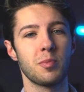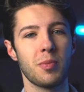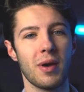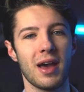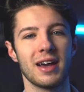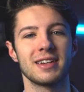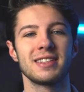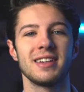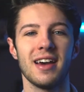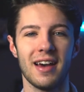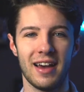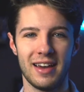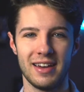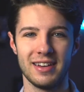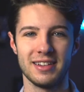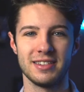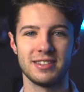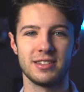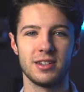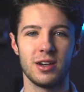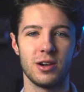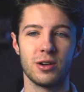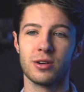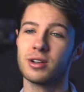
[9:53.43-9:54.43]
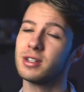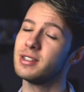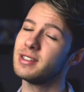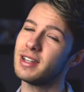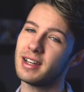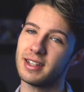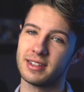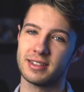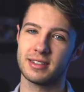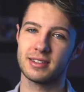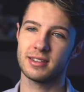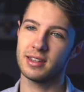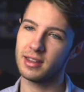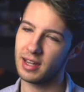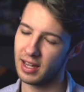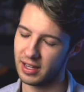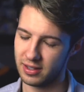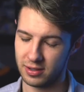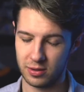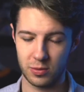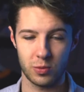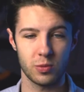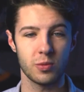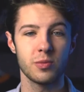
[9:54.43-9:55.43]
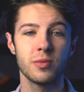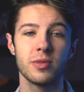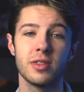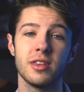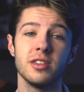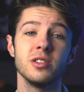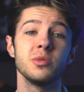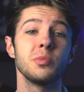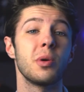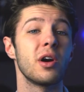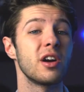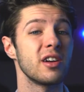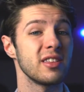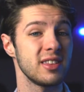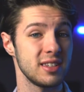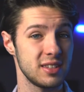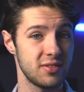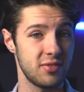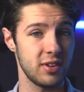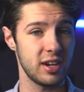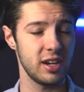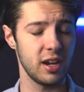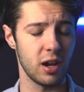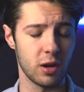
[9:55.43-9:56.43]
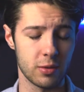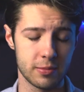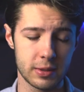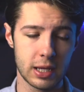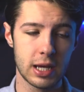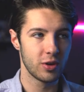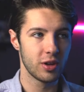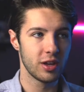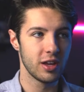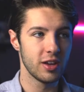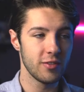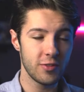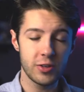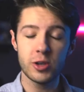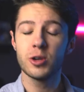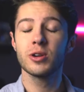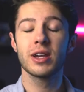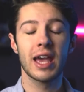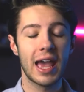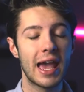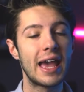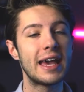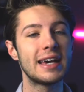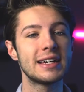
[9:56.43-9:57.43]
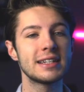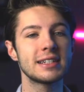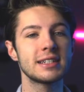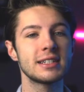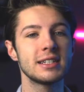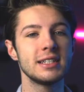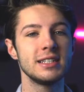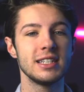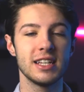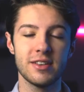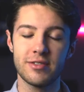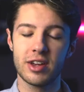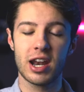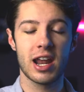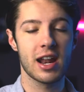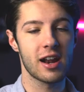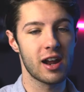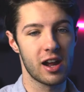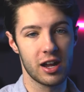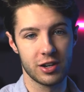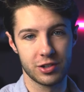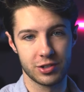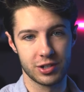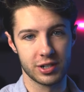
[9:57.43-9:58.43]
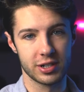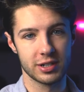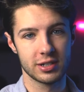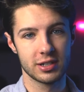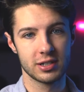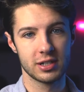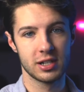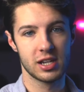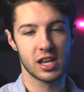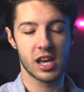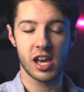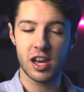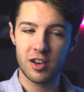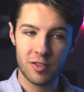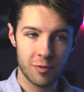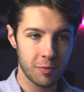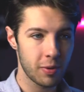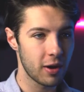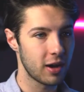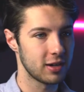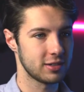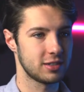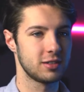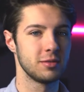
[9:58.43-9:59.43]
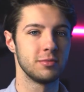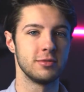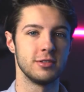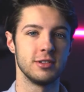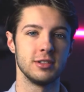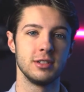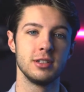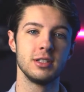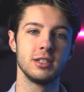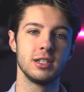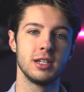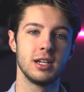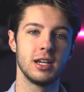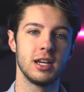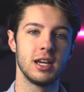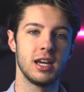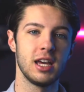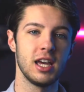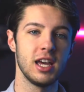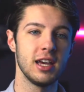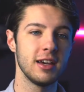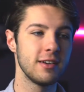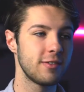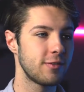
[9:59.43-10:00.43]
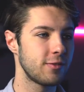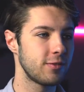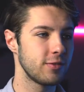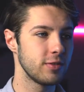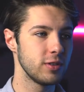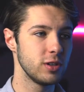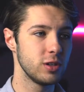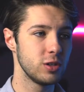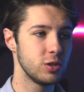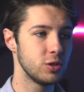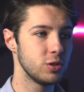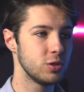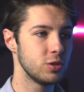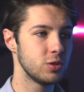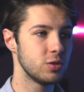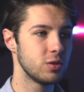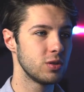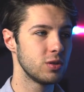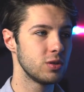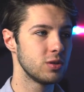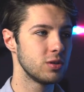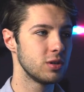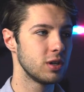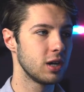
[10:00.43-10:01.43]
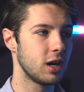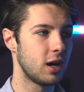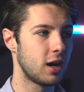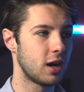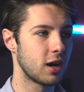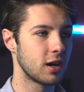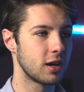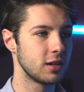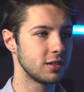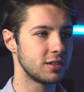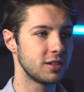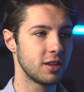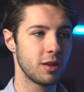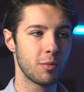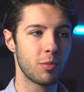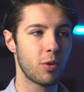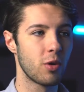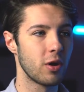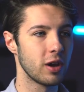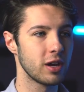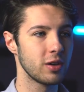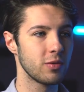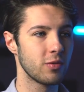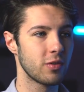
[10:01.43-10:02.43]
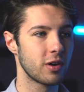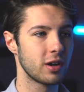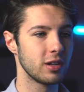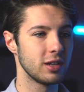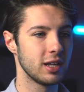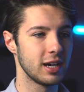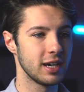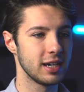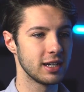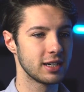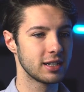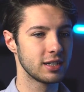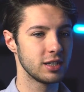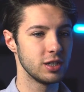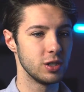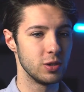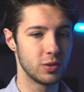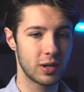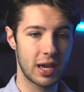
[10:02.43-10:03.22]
back to ISO, because that's this part of this video. if you can, leave it at 100, if possible. If you are to the point where like you